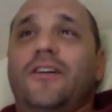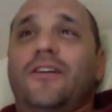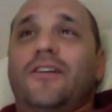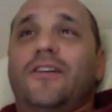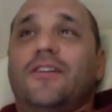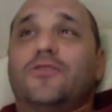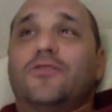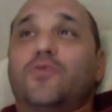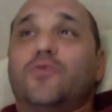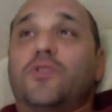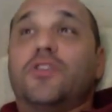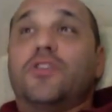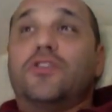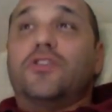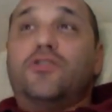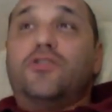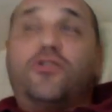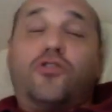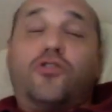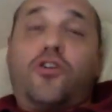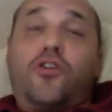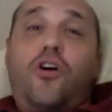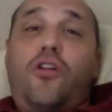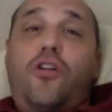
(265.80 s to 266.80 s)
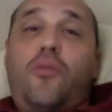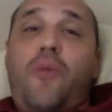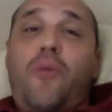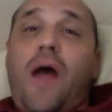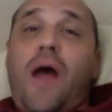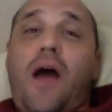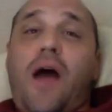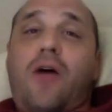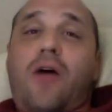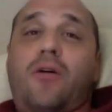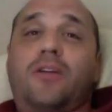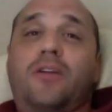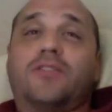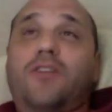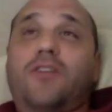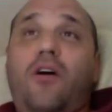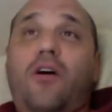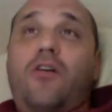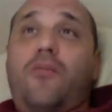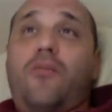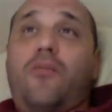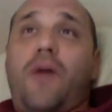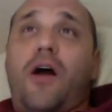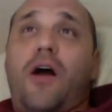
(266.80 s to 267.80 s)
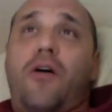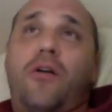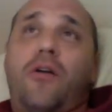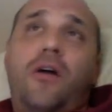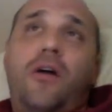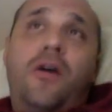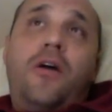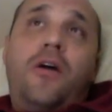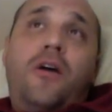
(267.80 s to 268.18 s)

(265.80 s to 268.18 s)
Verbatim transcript: That's what this is all about. It's all about